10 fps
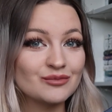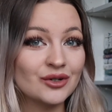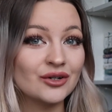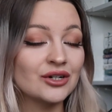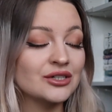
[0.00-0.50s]

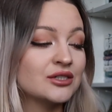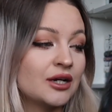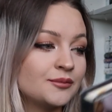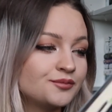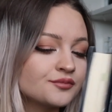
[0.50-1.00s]
book,
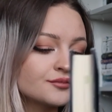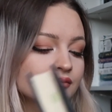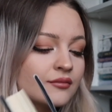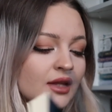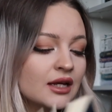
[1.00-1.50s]
so
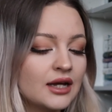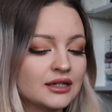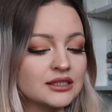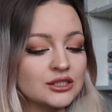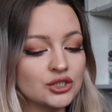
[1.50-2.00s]

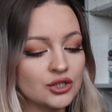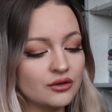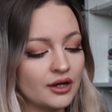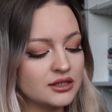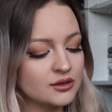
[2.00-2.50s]
yes it's
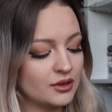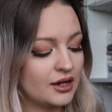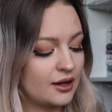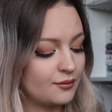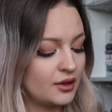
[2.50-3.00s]
2:30
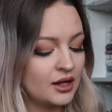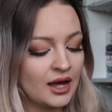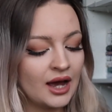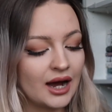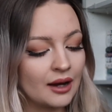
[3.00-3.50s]
p.m
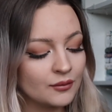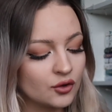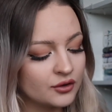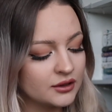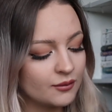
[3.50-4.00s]
i'm
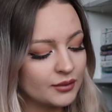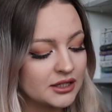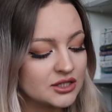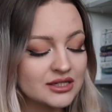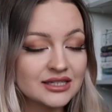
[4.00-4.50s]
currently on
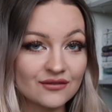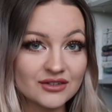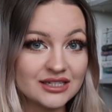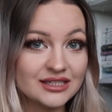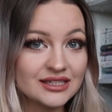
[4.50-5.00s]
page
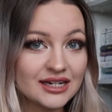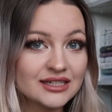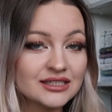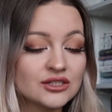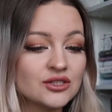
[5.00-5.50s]

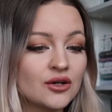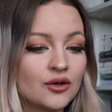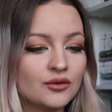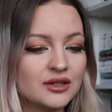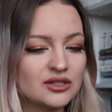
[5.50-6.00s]
76
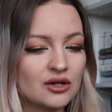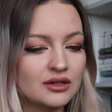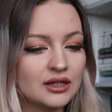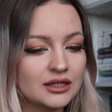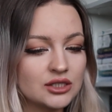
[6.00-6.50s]
so there's
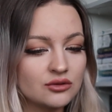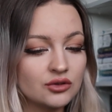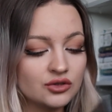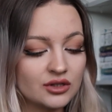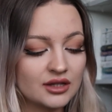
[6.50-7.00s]
only like
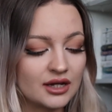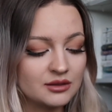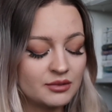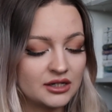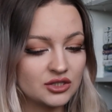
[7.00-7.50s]

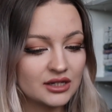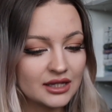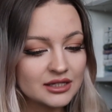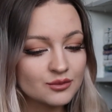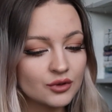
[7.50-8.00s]
230 pages
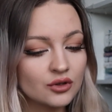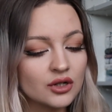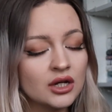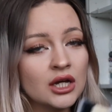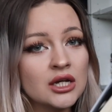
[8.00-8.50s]
in this
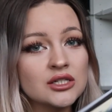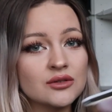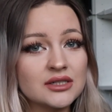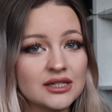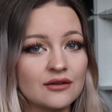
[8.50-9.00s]
book so
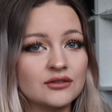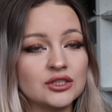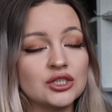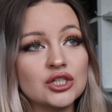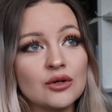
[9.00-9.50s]
it's
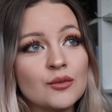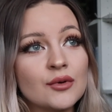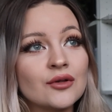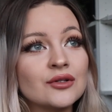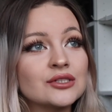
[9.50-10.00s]
definitely
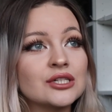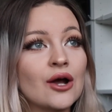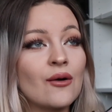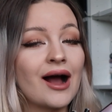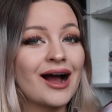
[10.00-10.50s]
doable
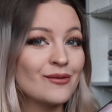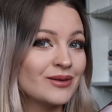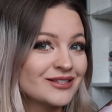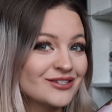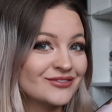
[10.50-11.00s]
so i
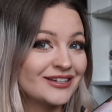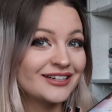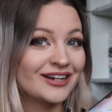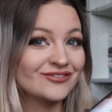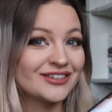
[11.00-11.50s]
plan to
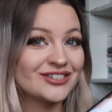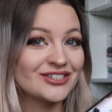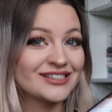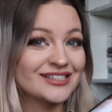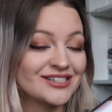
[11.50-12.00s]
read and finish
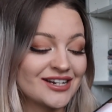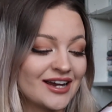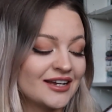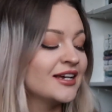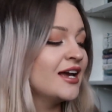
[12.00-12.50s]
this
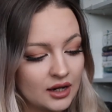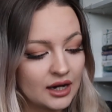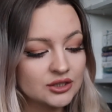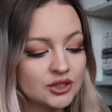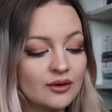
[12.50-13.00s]
today
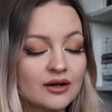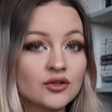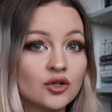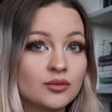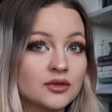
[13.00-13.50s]
i do have
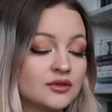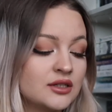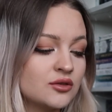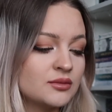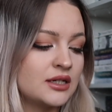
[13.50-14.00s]
a couple of
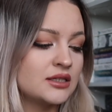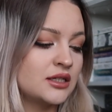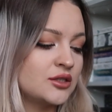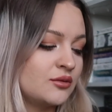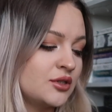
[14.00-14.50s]
reading updates
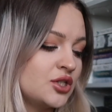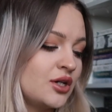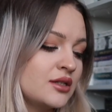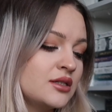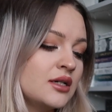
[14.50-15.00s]
i do want to
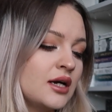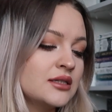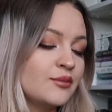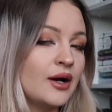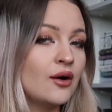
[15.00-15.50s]
chat to you
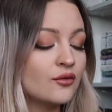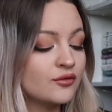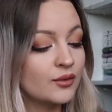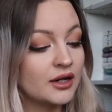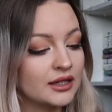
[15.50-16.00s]
guys about
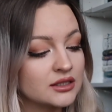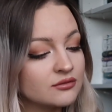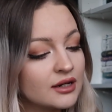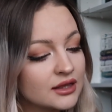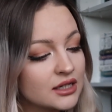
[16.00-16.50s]
from when i last
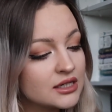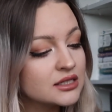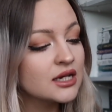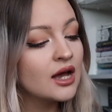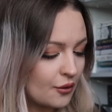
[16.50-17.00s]
read
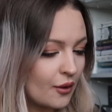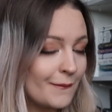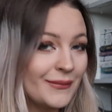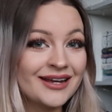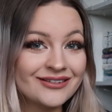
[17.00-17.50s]
this so
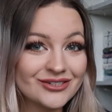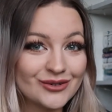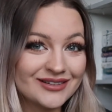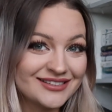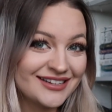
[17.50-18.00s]
on page
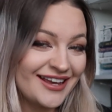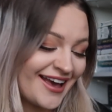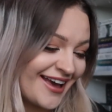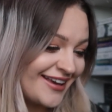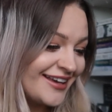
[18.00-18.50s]

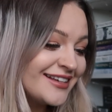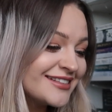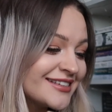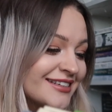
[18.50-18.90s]
28